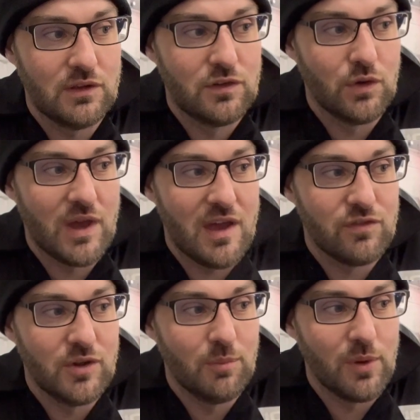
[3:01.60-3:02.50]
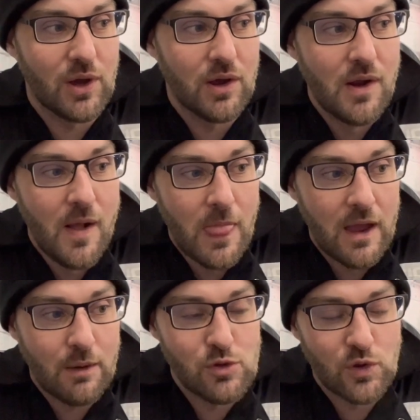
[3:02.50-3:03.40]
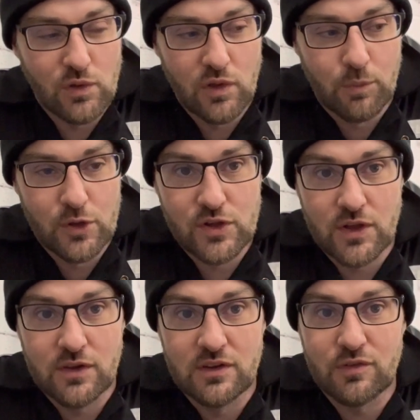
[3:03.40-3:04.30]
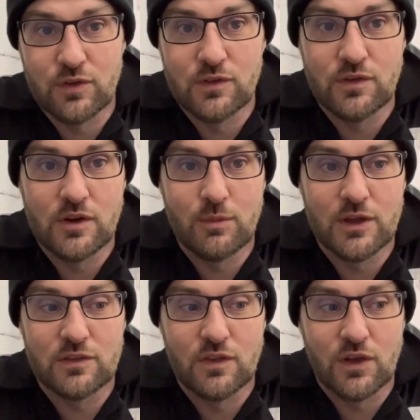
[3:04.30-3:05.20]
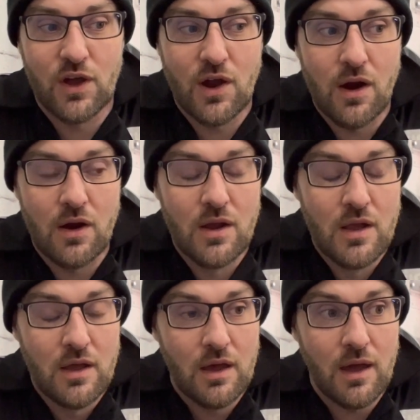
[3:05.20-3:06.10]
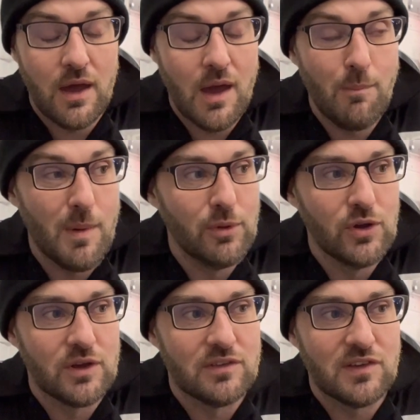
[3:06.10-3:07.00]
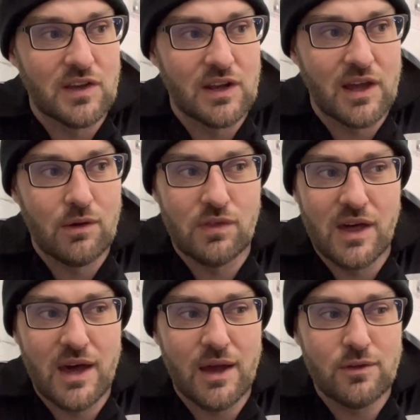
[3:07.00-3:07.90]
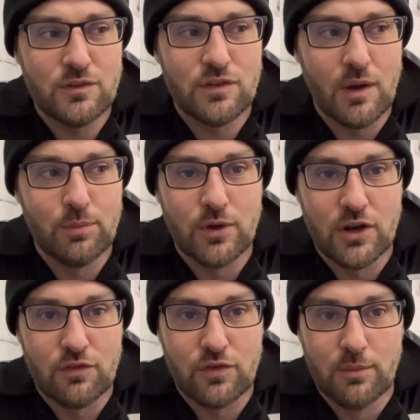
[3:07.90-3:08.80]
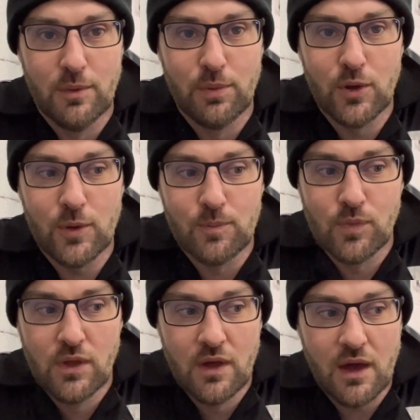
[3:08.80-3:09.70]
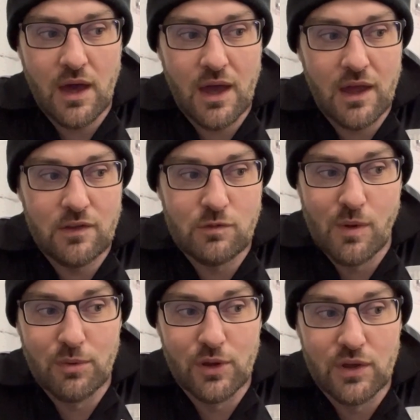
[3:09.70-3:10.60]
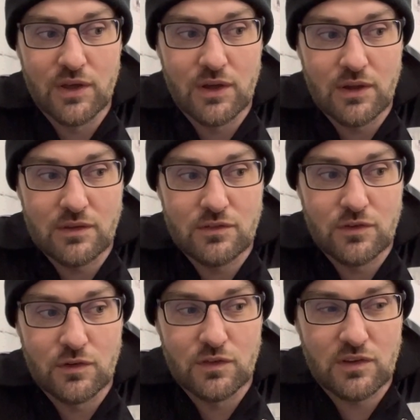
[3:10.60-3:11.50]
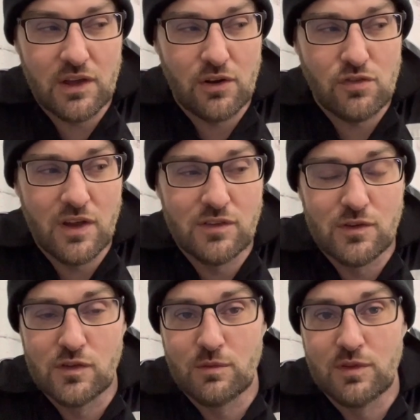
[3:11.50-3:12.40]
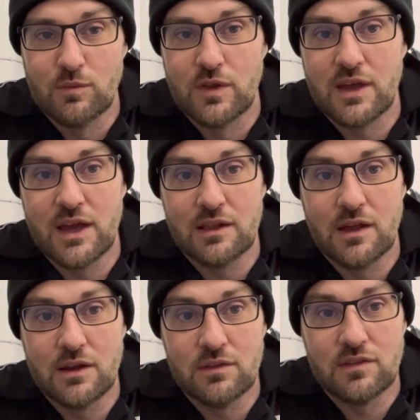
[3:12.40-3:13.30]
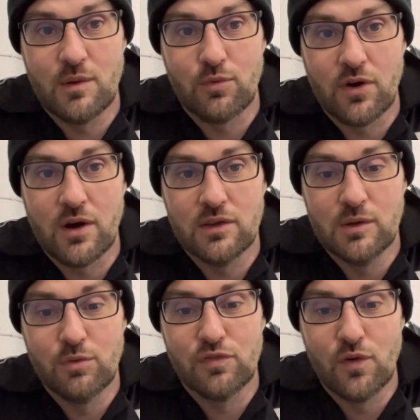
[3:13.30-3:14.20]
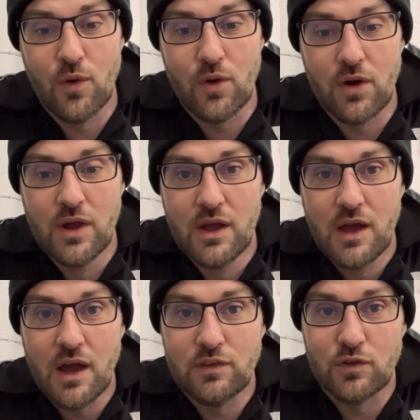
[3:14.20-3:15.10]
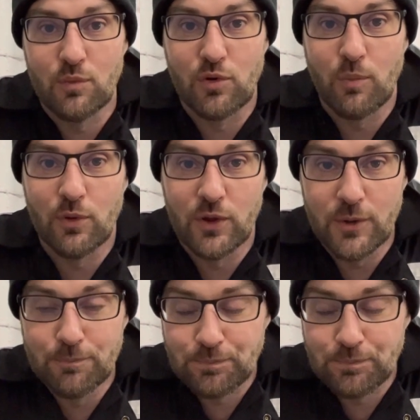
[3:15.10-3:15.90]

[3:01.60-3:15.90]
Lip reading: too heavy, but I'm sure you'll appreciate the difference that it makes to the car. Maybe look at taking out that sub unit from the boot and maybe look at just kind of trying to do something with the headlining temporarily before I do it properly.